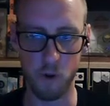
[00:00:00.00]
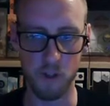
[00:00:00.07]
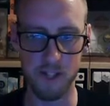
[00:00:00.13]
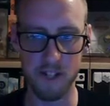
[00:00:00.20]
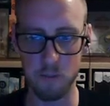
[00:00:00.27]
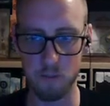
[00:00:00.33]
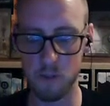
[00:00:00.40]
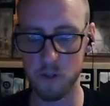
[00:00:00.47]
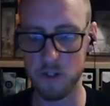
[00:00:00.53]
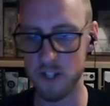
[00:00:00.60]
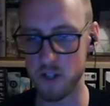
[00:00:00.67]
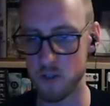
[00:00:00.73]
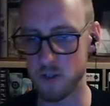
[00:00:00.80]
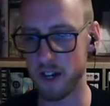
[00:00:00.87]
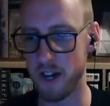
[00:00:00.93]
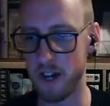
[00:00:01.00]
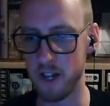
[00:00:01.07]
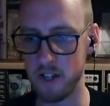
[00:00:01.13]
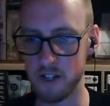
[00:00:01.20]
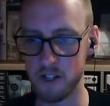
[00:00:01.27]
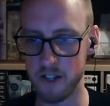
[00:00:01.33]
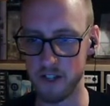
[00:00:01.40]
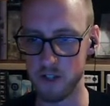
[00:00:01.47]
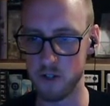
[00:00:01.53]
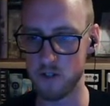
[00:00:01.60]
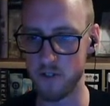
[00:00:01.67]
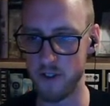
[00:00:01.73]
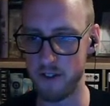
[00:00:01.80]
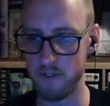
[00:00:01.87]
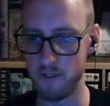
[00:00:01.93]
these are multi-use cards. They're used
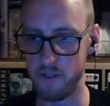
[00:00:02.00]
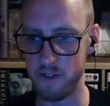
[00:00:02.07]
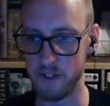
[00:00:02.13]
for everything.